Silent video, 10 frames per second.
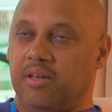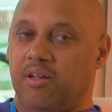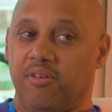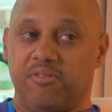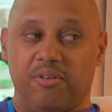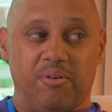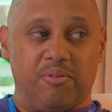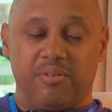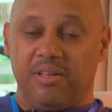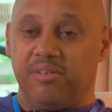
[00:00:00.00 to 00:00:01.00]

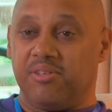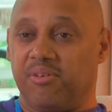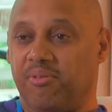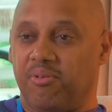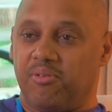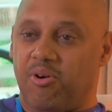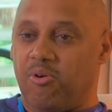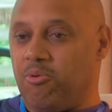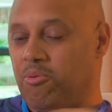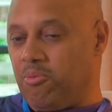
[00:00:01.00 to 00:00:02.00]
also in general the
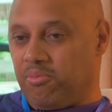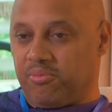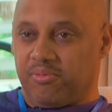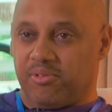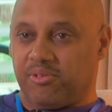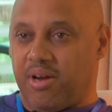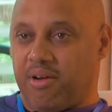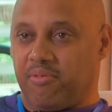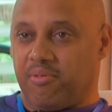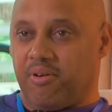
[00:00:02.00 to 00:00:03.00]
whole
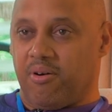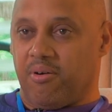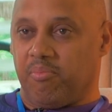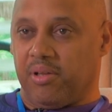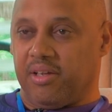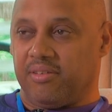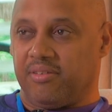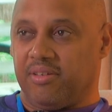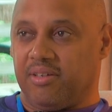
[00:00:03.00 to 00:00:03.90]
Stratford Hall plan.